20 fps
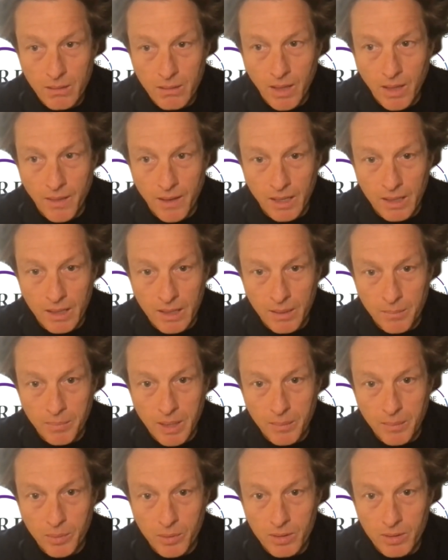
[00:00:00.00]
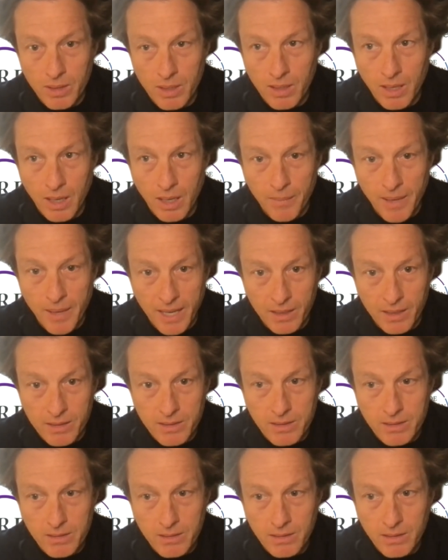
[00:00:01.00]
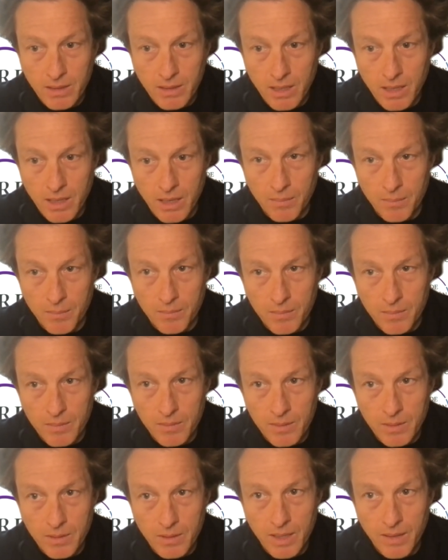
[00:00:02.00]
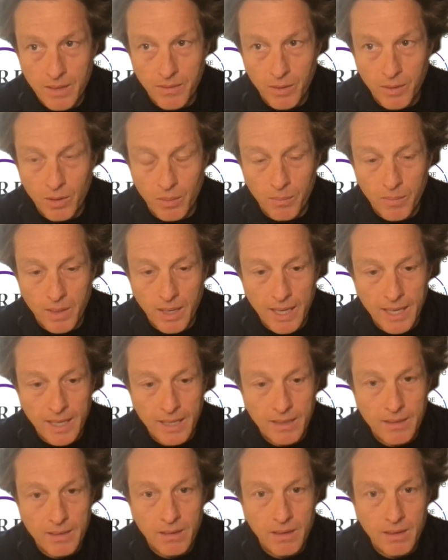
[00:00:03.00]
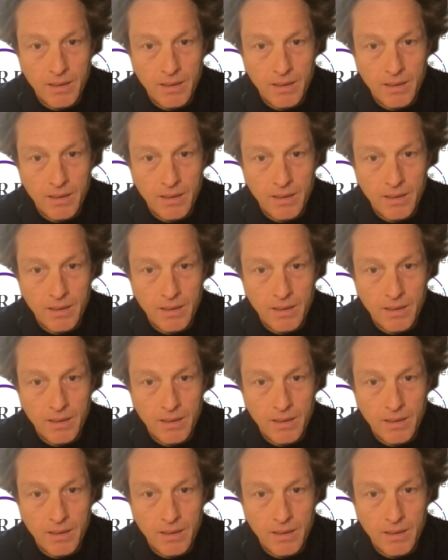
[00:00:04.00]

and then I'll let people come at us um, if you don't mind.